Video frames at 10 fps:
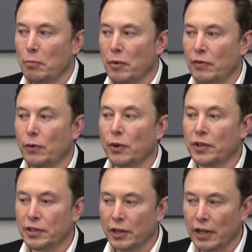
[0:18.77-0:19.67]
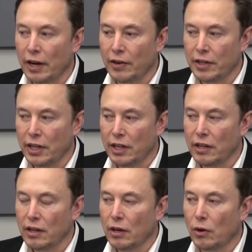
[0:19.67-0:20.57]
before the
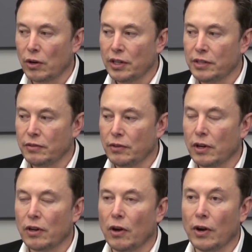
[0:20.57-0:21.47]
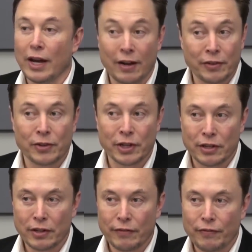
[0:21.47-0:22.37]
singularity, or at least not long after
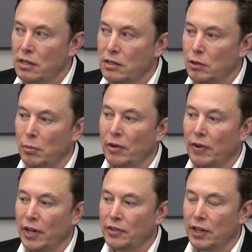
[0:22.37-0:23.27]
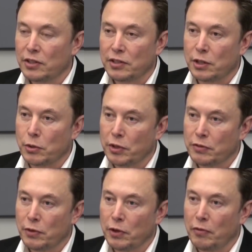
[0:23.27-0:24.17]
it, to minimize existential
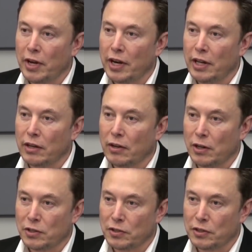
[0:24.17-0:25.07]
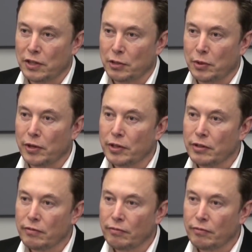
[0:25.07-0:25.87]
risk for humanity and consciousness as we know it.